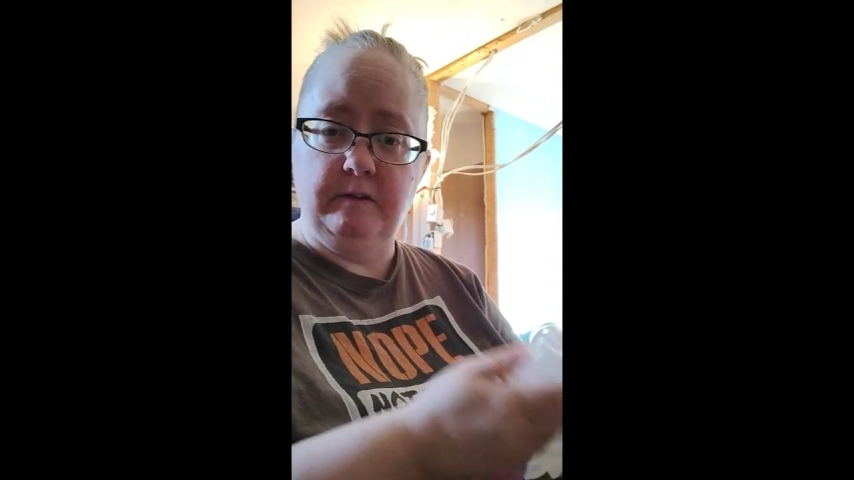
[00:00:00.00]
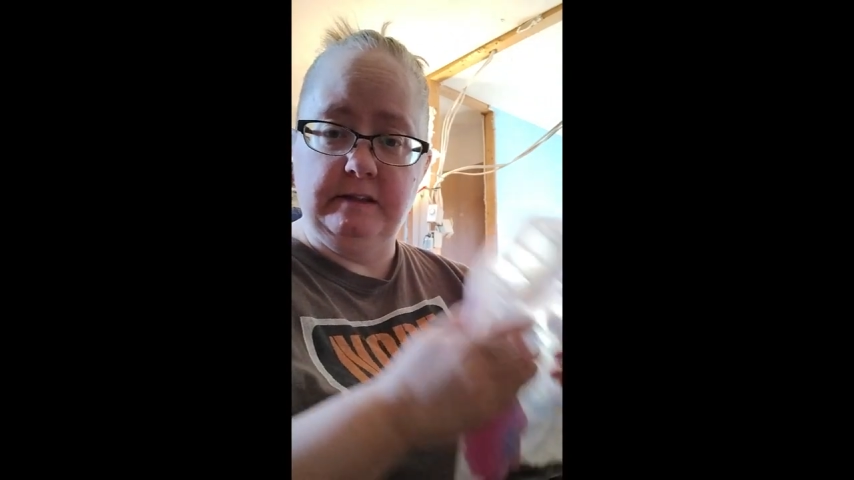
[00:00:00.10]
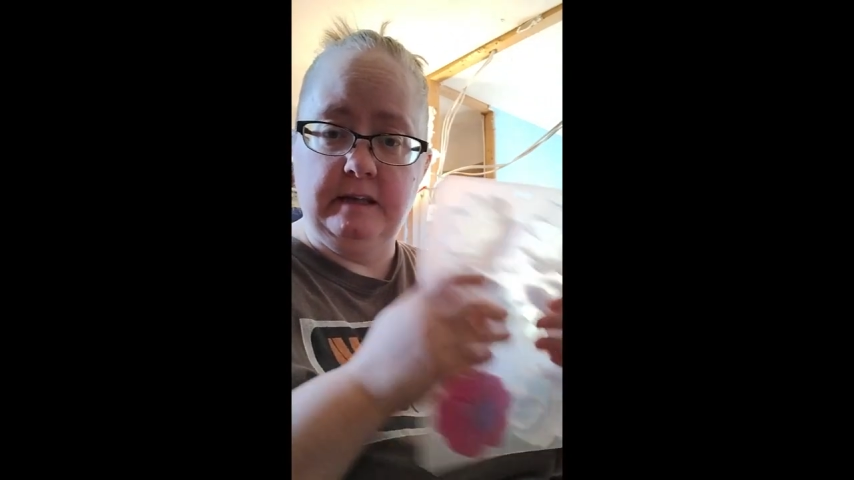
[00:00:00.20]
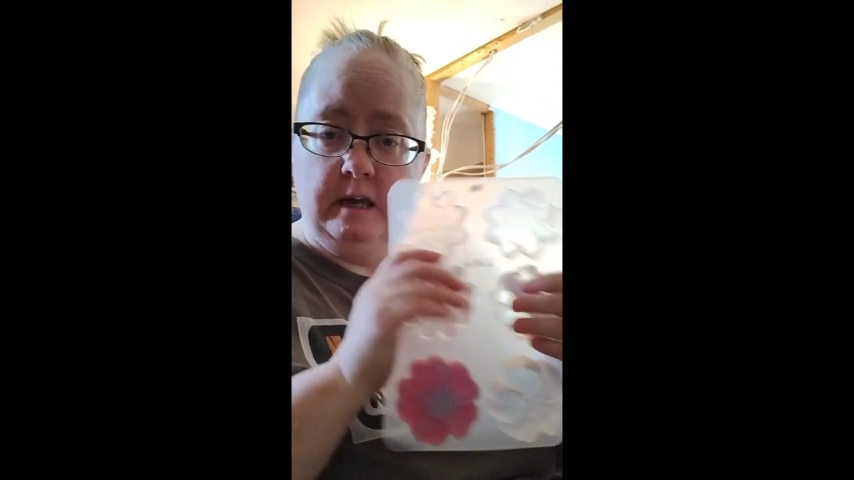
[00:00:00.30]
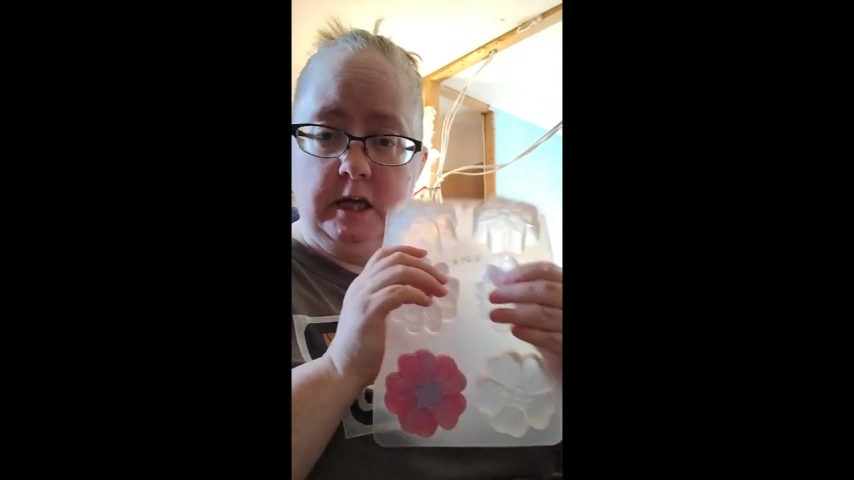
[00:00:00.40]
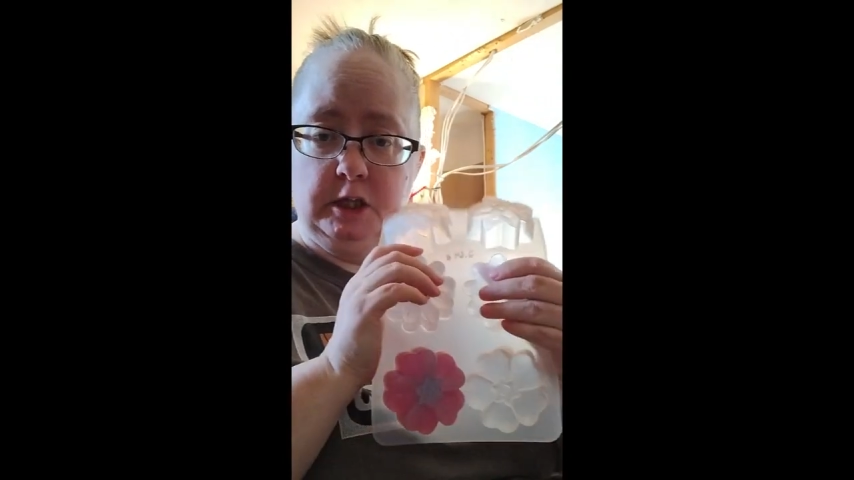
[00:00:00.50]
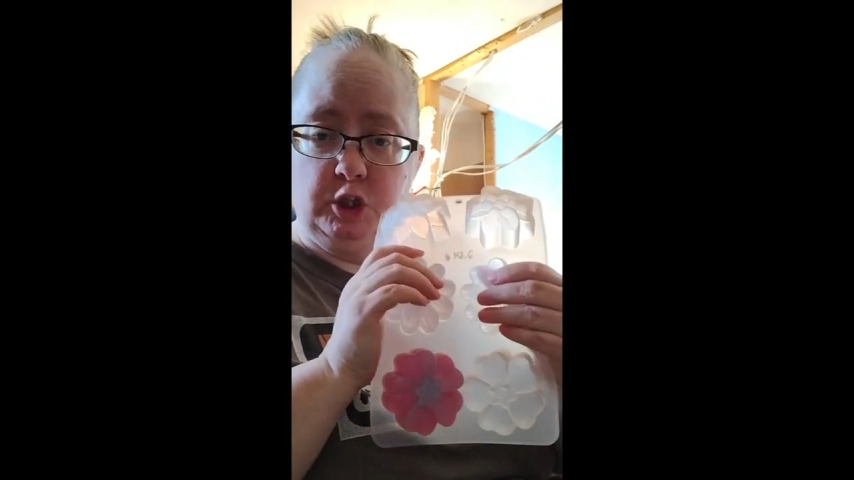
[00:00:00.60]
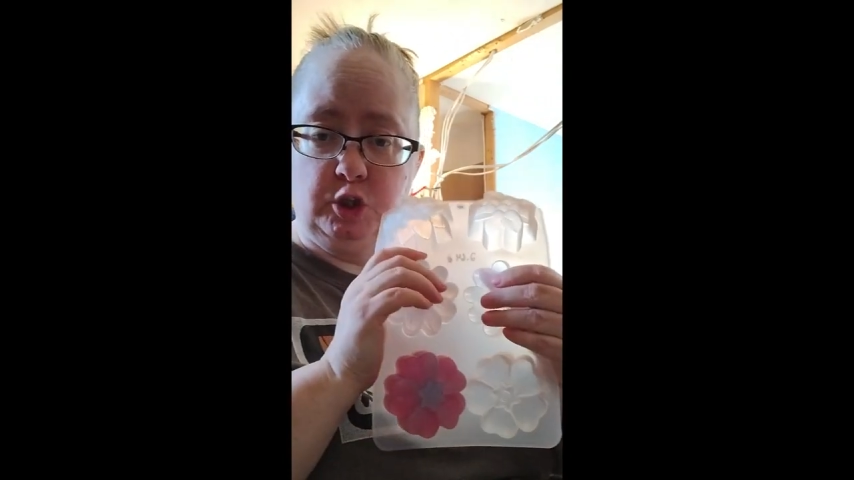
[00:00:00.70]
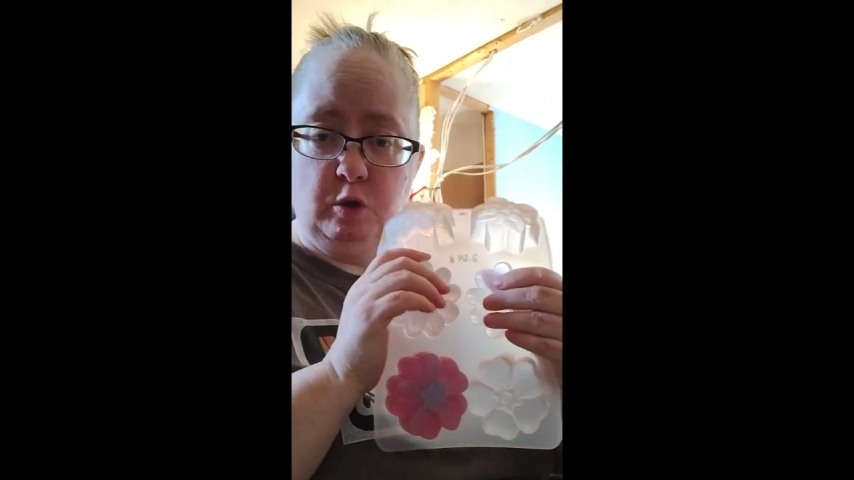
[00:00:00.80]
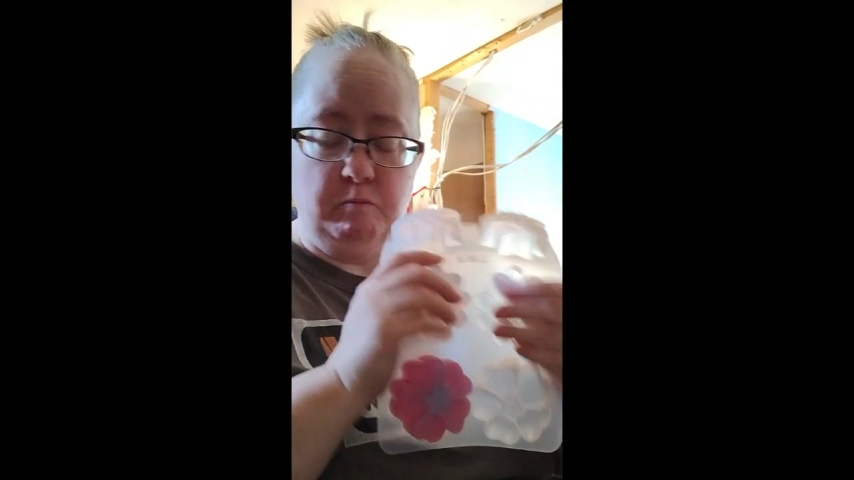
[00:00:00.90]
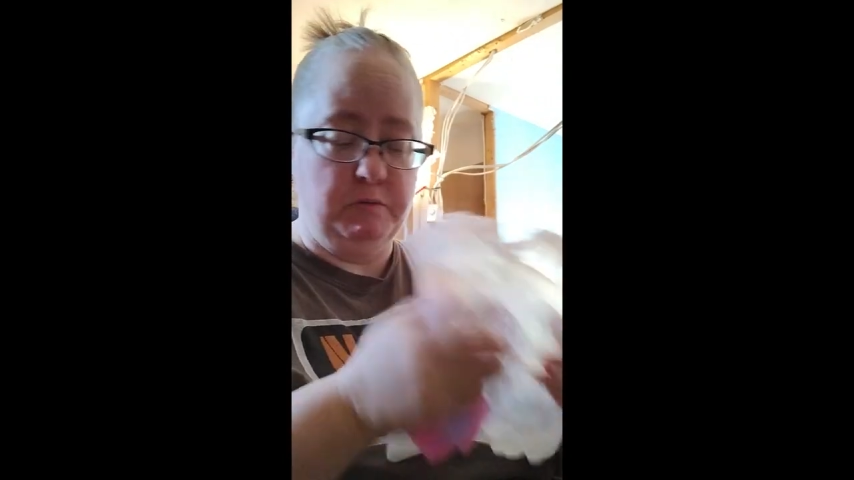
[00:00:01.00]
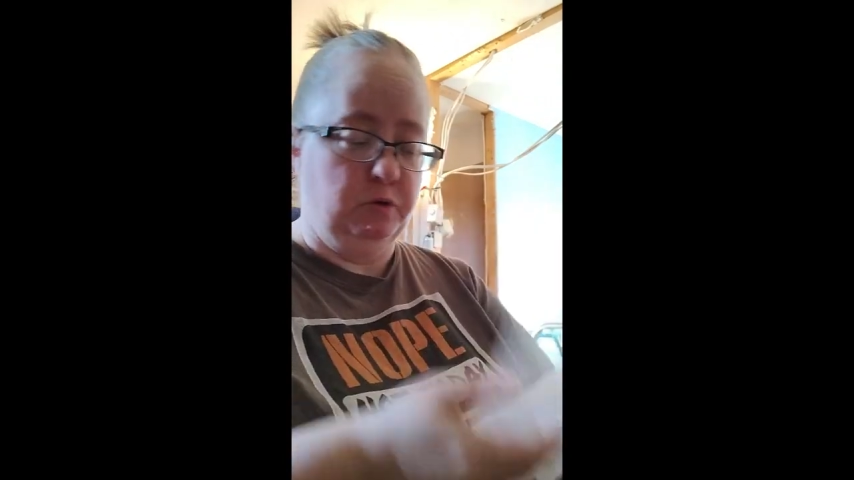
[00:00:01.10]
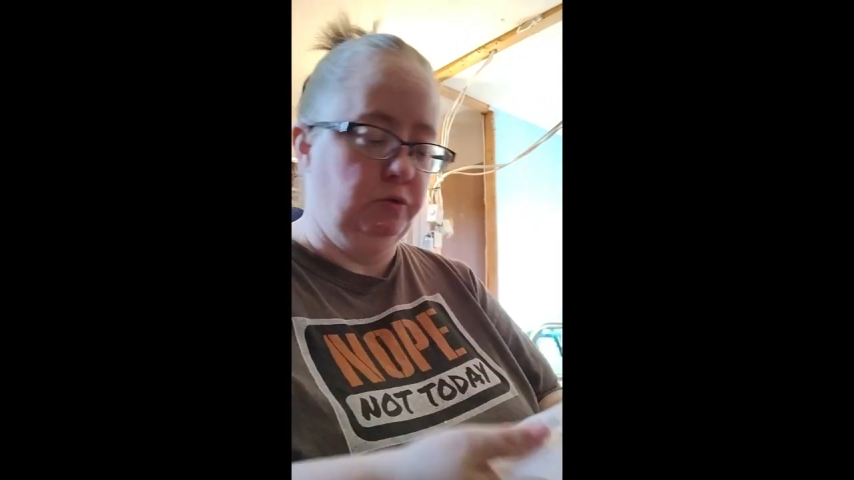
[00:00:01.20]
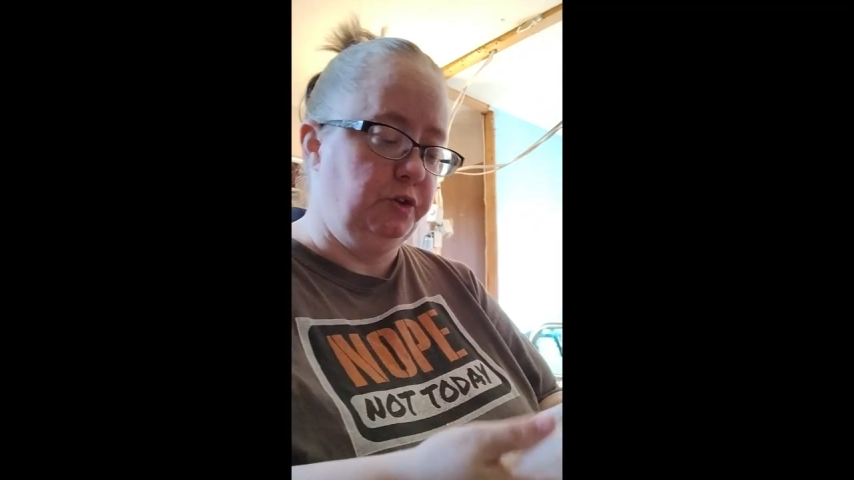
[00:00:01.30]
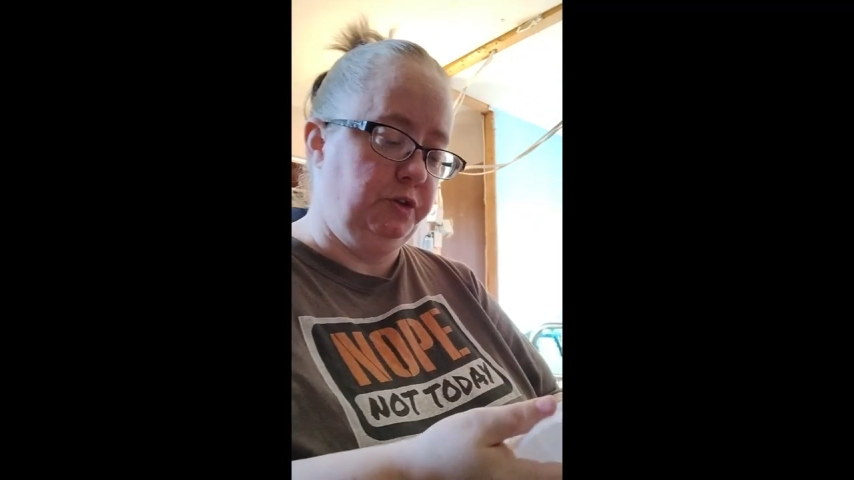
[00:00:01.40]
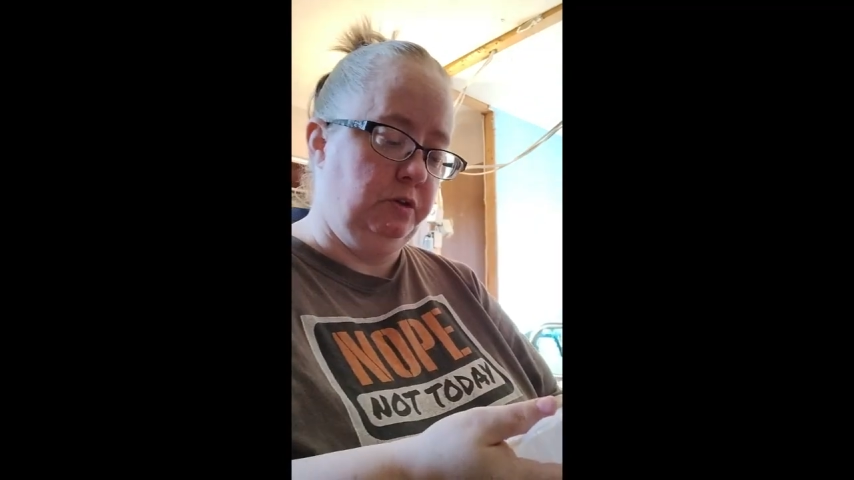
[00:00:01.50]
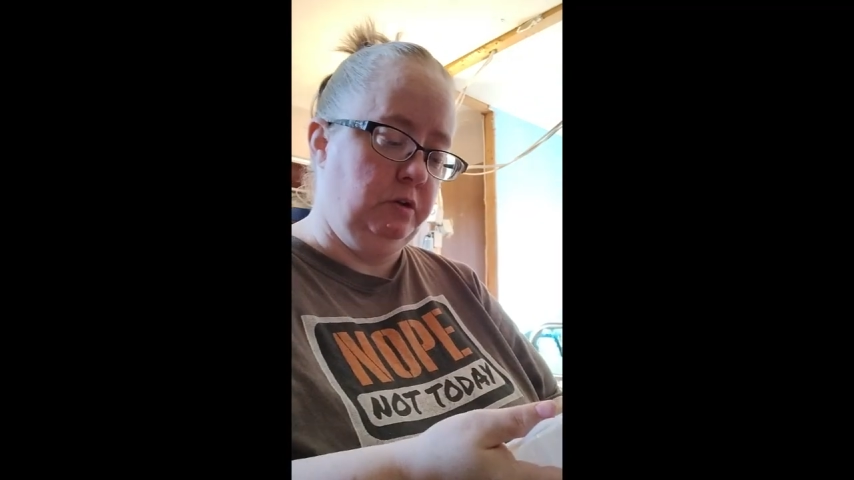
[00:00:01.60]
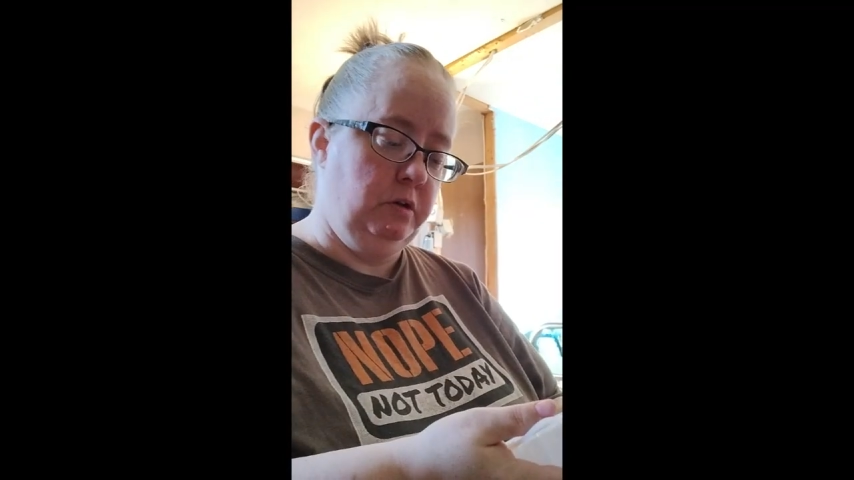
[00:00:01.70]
these soap molds.